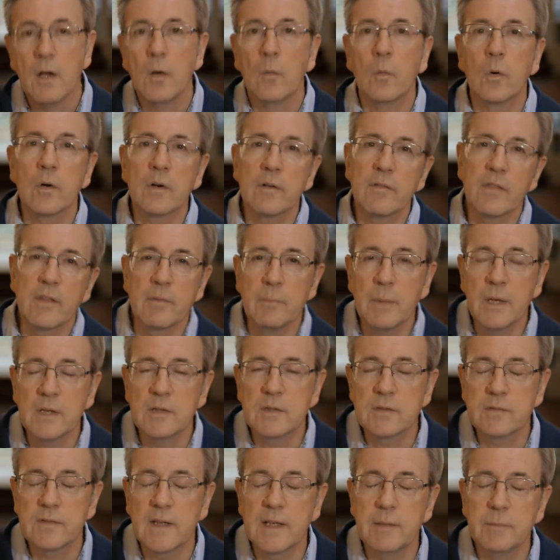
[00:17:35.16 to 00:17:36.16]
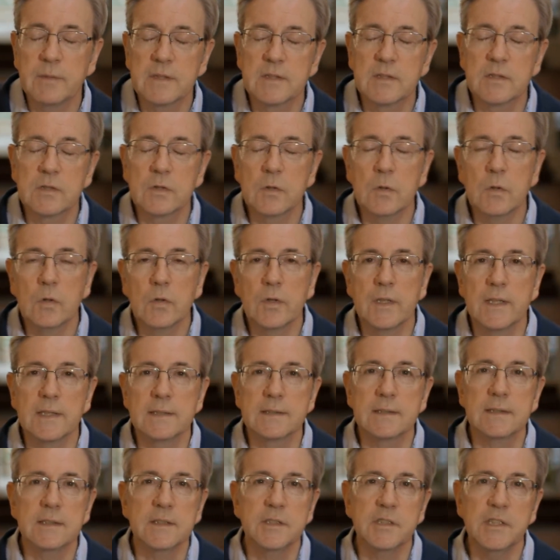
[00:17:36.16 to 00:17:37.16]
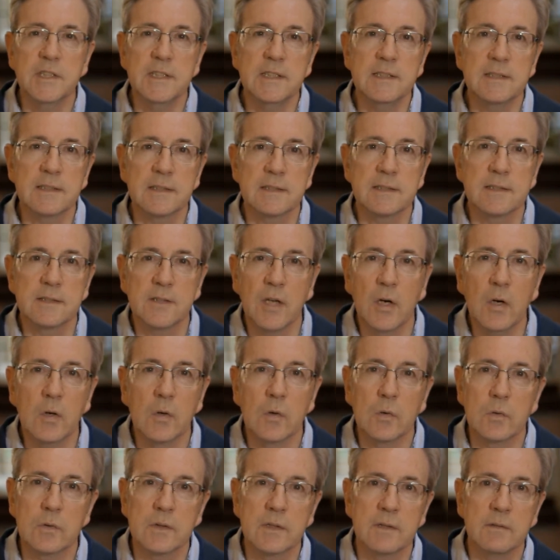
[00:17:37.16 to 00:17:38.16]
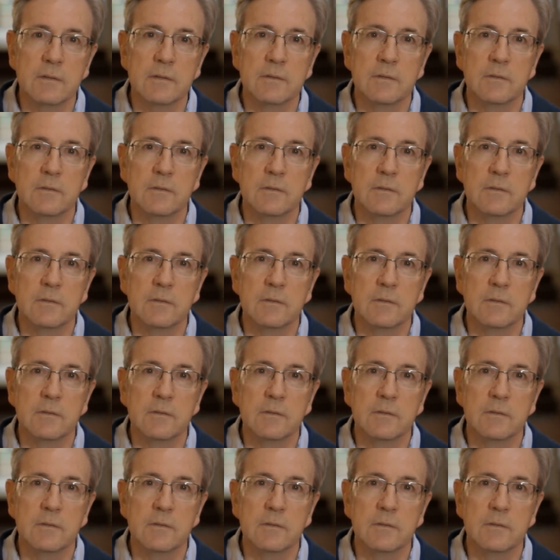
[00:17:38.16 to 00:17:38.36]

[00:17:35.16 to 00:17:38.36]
One of the most famous stories that Jesus told,